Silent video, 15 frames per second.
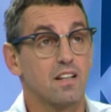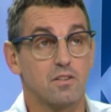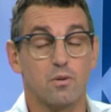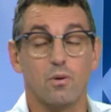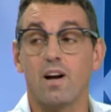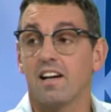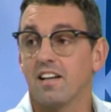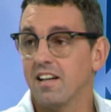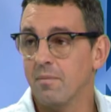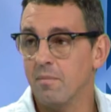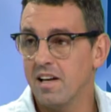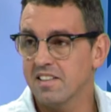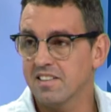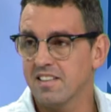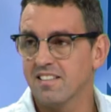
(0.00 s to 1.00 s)
Great,
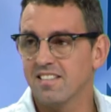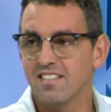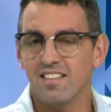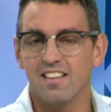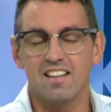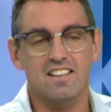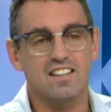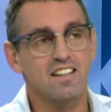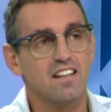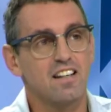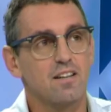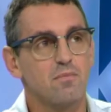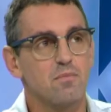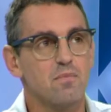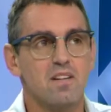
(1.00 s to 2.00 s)
amazing. Like,
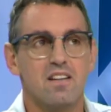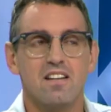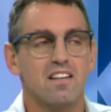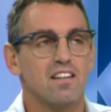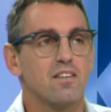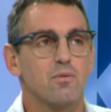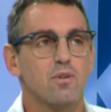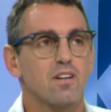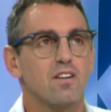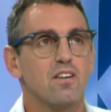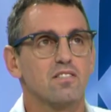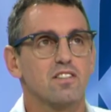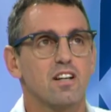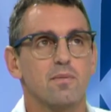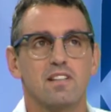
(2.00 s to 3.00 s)
what a
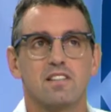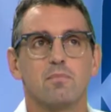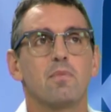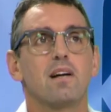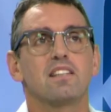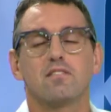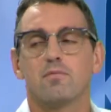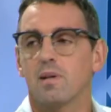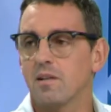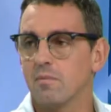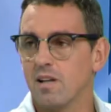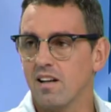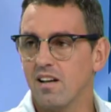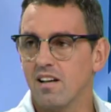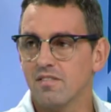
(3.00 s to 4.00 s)
long time. That's a massive part of
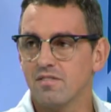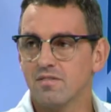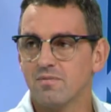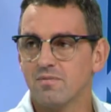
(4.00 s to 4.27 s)
my life.